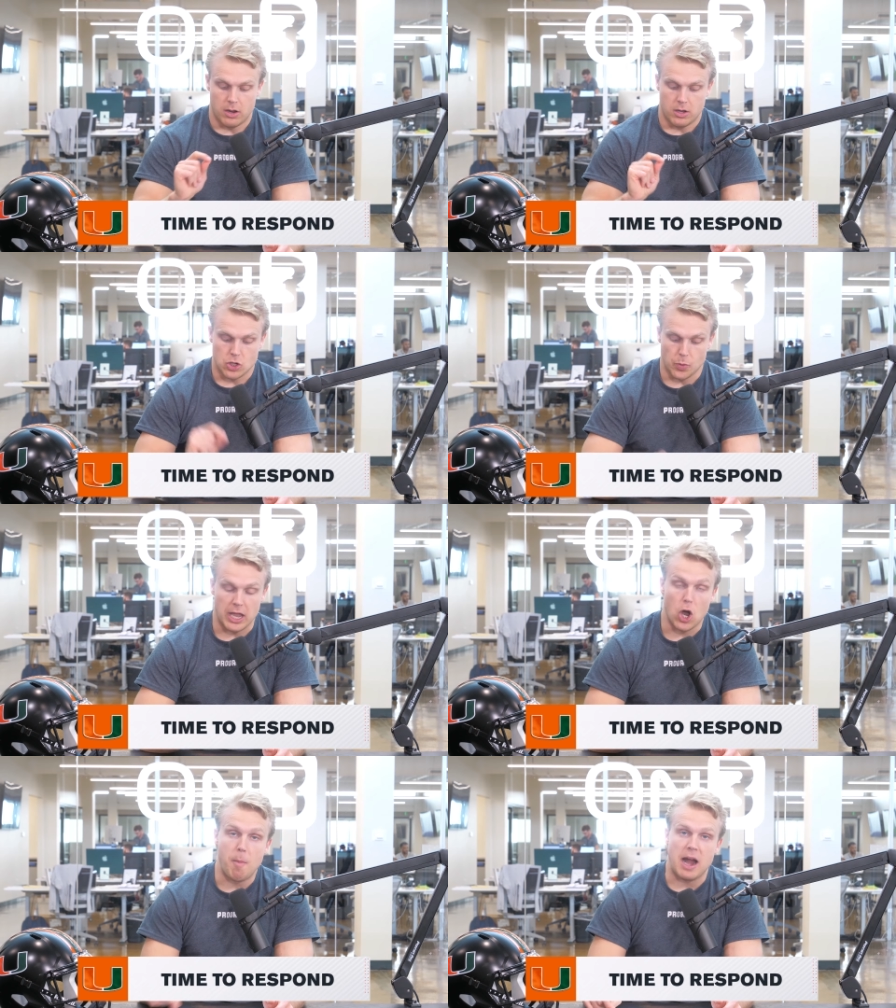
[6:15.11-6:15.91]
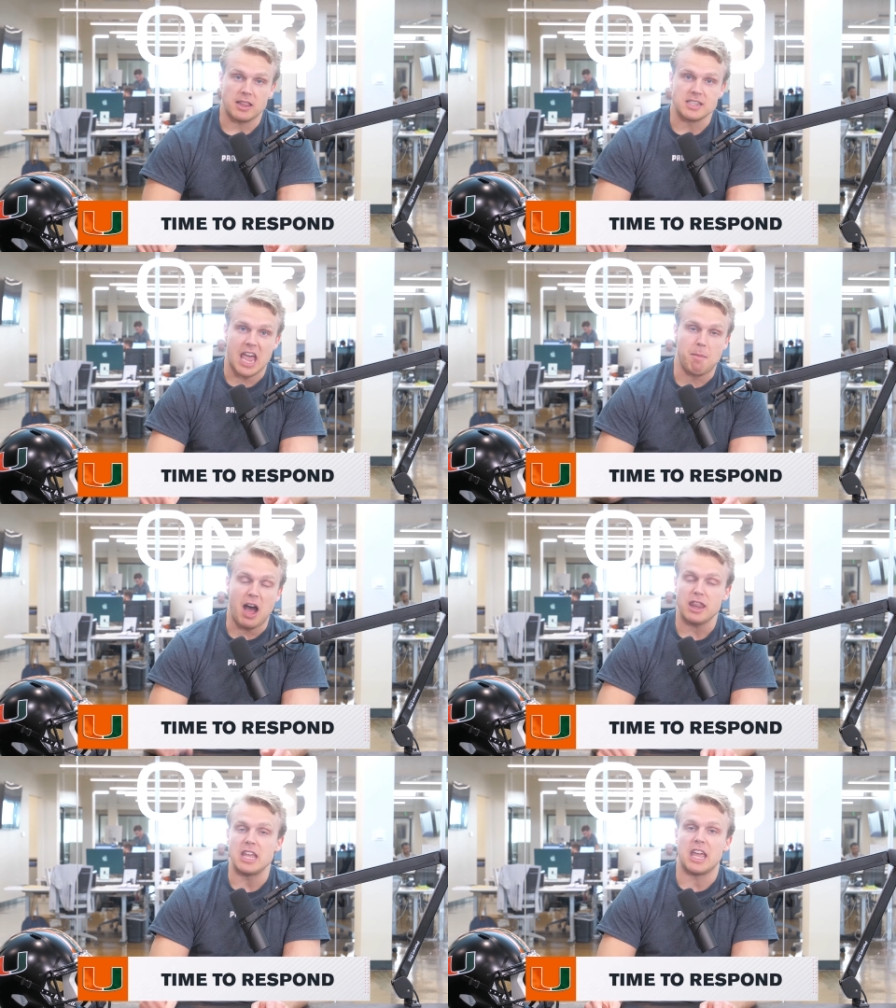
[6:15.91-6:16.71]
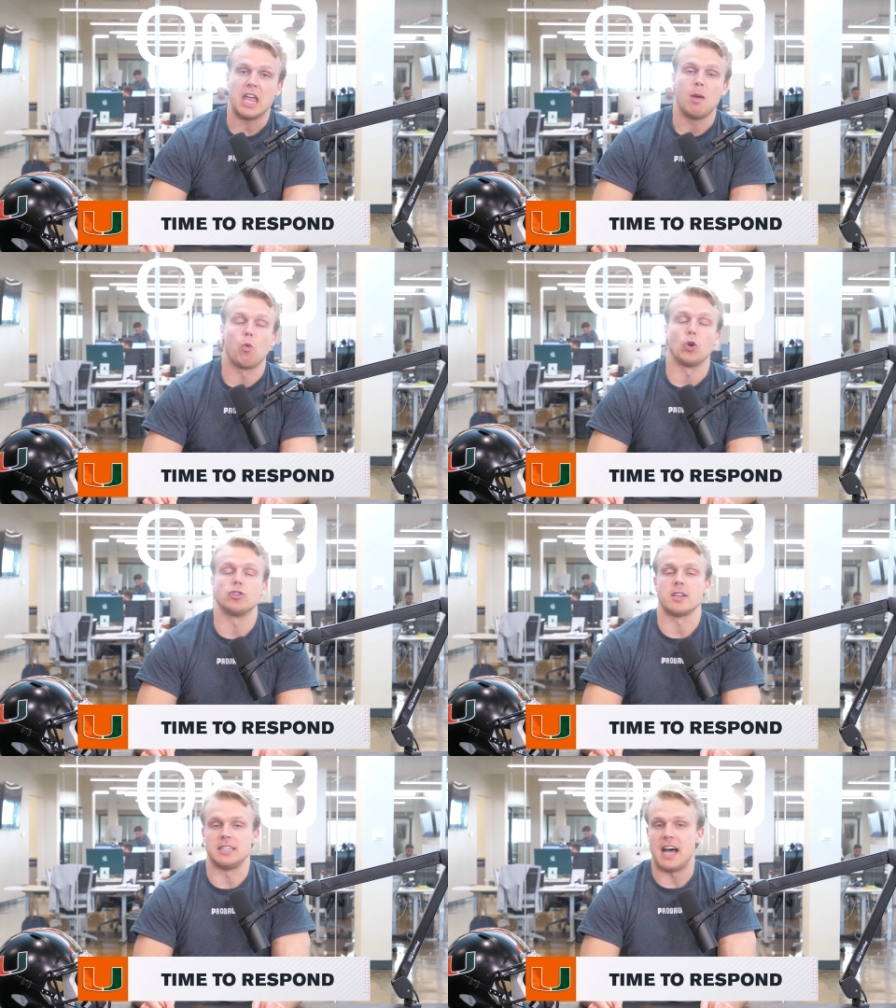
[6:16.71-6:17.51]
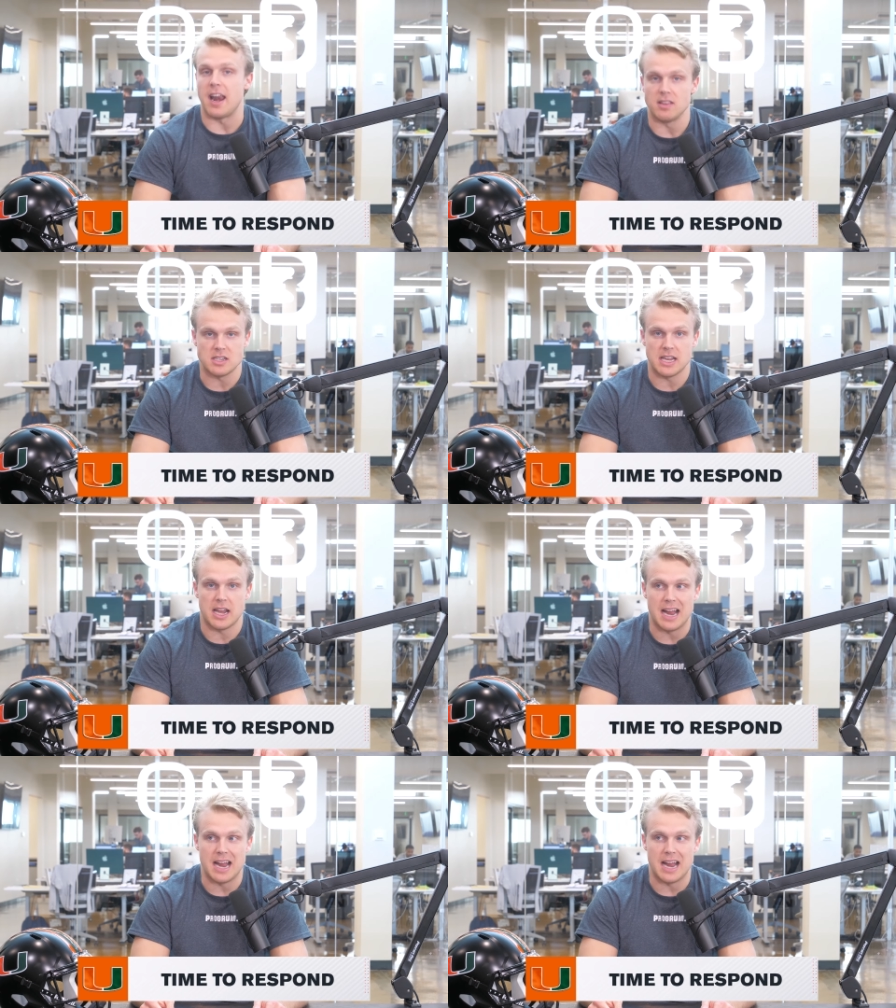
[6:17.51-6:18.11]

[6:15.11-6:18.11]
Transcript: So again, going back to this game, I think Cam Ward draws a line in the sand.